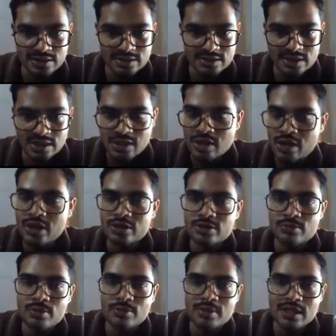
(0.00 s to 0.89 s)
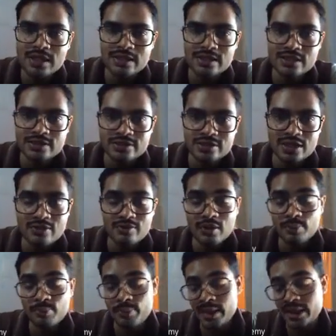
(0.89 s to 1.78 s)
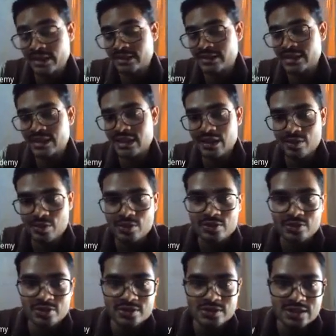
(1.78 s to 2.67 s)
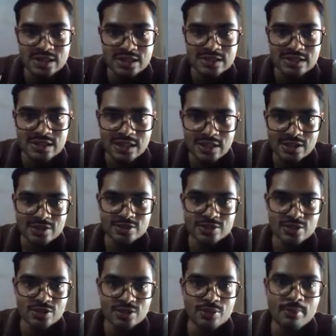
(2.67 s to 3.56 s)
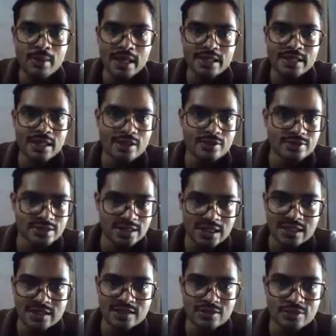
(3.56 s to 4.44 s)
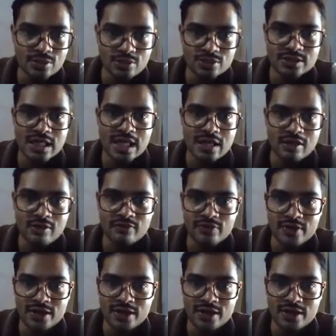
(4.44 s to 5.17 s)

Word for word: this automobile industry even painting and all those things so you might have seen those kind of